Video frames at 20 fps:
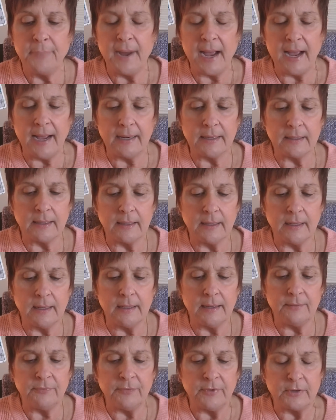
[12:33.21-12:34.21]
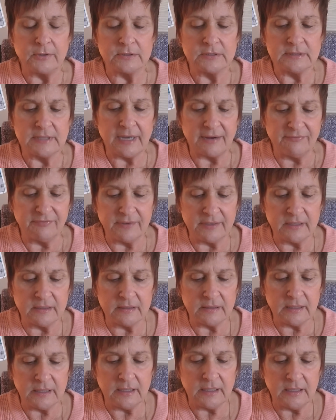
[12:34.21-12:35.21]
But there's
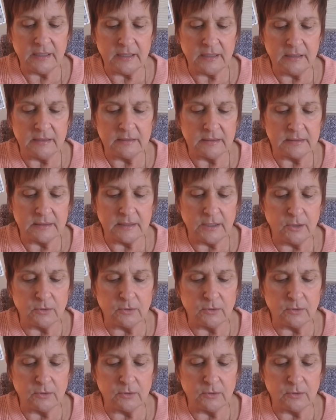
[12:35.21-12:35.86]
definitely,